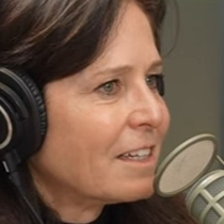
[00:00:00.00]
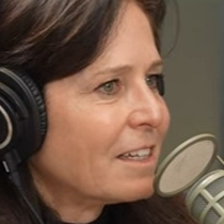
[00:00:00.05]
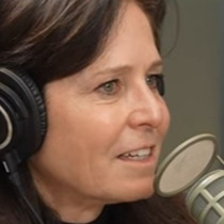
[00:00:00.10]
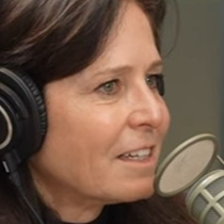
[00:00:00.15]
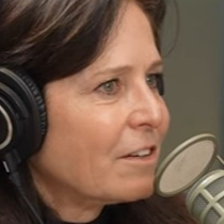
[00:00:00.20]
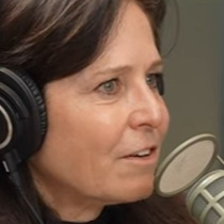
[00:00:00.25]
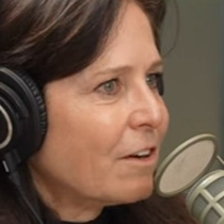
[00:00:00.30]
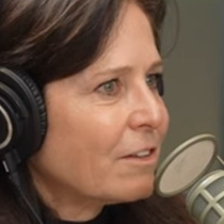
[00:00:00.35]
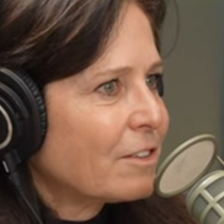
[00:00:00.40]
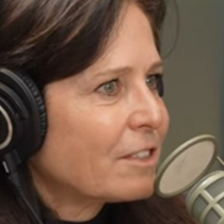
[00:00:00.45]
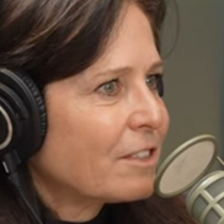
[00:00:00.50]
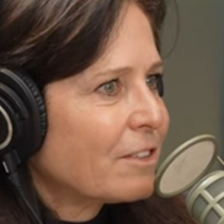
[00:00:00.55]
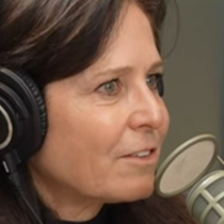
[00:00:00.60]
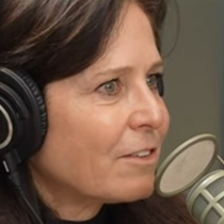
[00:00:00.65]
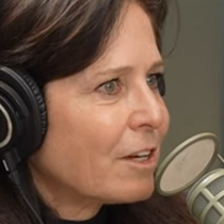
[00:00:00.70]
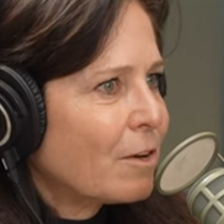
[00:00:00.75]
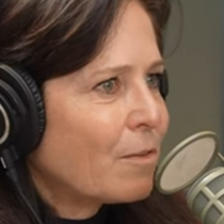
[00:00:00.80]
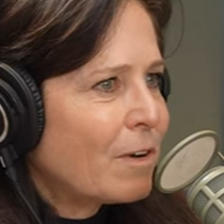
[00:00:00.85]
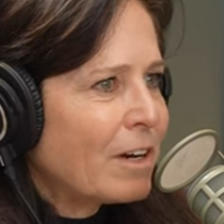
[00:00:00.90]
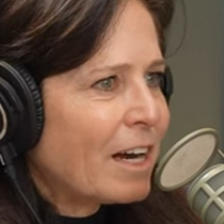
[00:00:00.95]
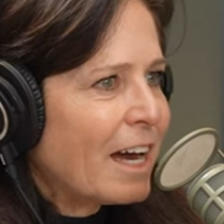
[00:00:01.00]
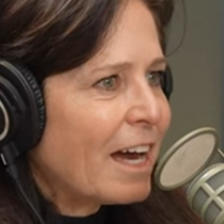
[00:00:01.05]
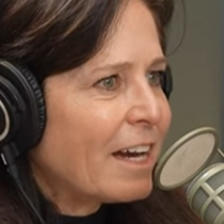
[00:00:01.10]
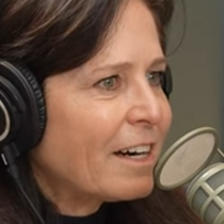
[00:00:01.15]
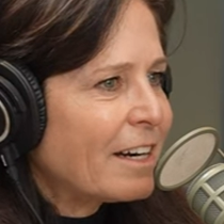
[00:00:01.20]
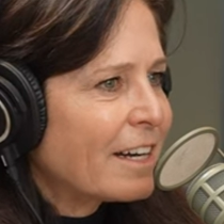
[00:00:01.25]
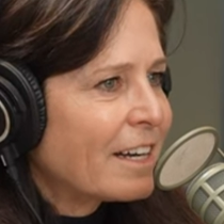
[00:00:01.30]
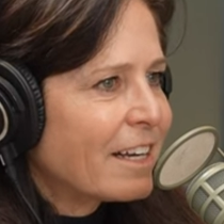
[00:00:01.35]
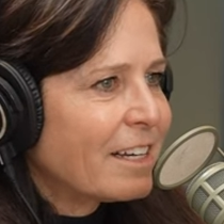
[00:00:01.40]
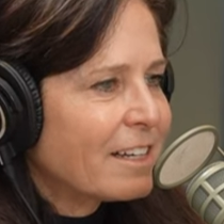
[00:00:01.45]
you all of a sudden are like, well, how
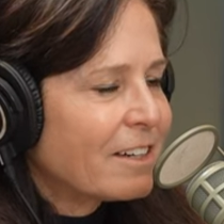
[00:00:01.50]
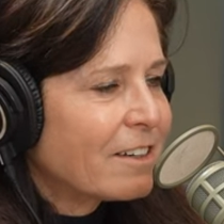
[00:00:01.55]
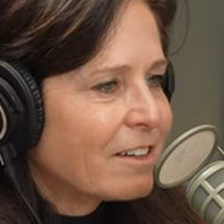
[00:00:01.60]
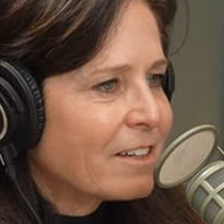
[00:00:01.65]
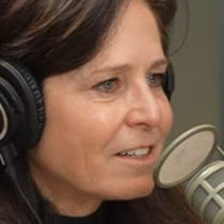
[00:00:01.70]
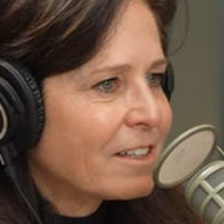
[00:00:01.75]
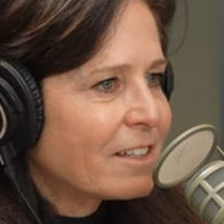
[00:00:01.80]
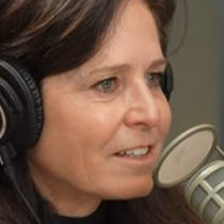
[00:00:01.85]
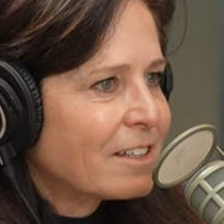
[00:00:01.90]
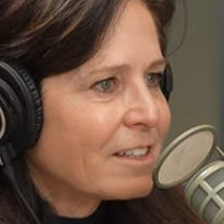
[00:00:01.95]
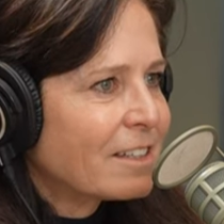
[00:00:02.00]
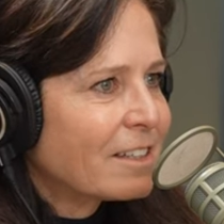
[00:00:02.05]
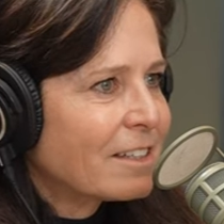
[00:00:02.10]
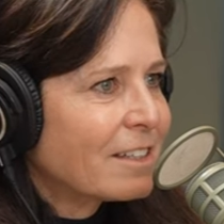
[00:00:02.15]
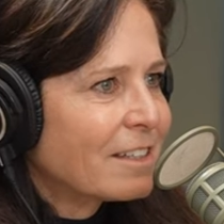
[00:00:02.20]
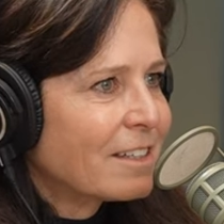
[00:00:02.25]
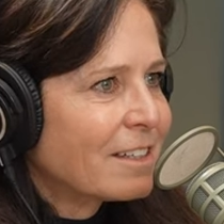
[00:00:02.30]
did I get here? Mm.